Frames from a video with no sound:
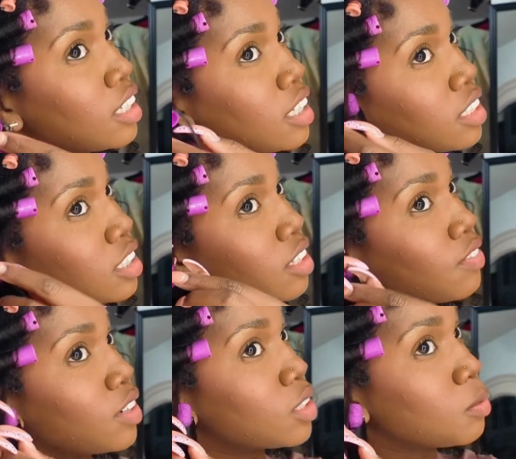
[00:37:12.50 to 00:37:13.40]
this is the
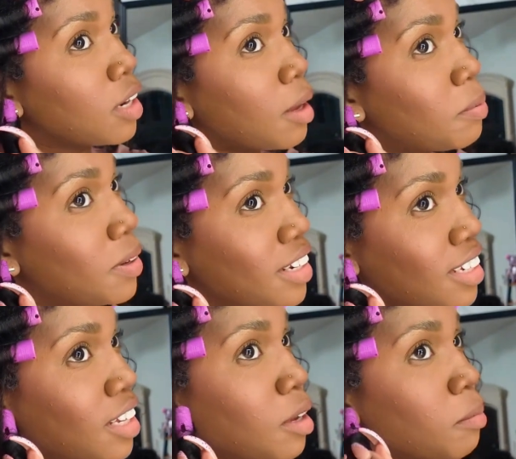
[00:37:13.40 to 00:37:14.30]
first one I've...
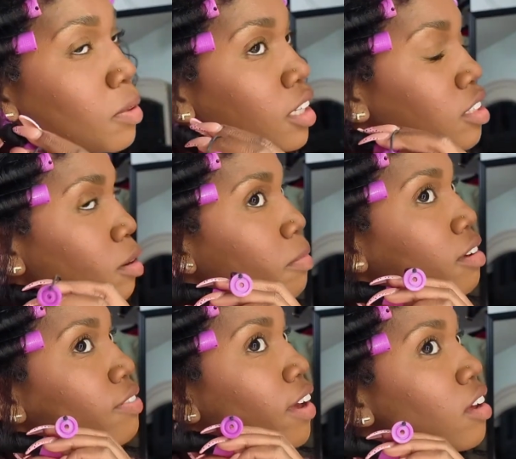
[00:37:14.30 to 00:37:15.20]
Please don't be
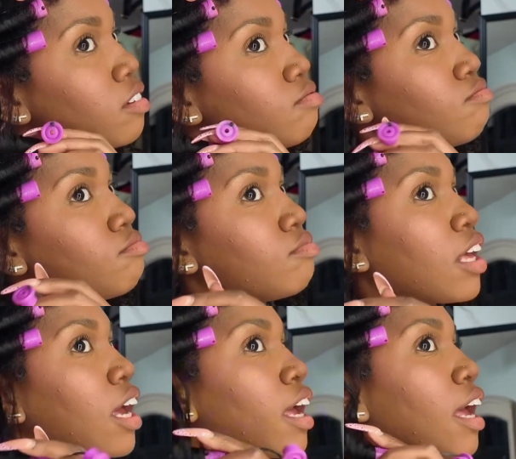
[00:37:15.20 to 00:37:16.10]
a fail.
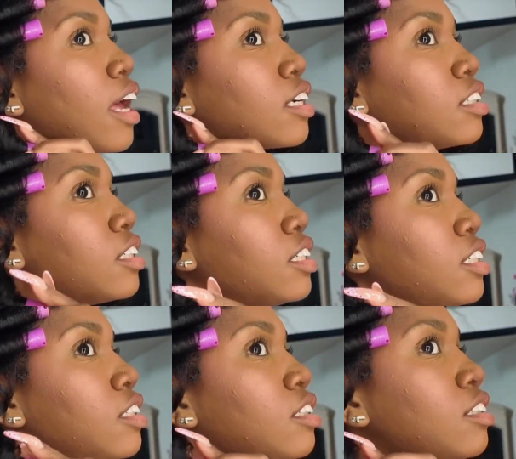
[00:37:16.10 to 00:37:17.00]
Like, I
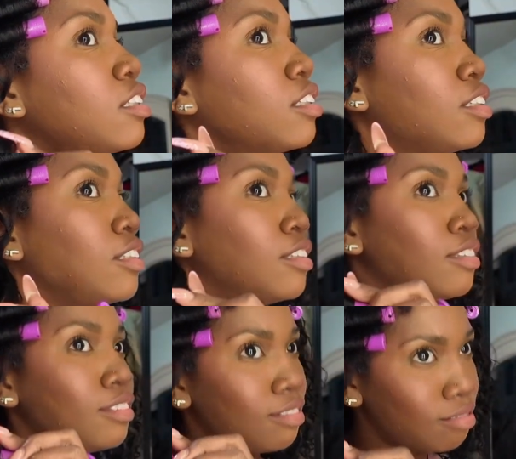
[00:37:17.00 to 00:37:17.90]
actually... Oh!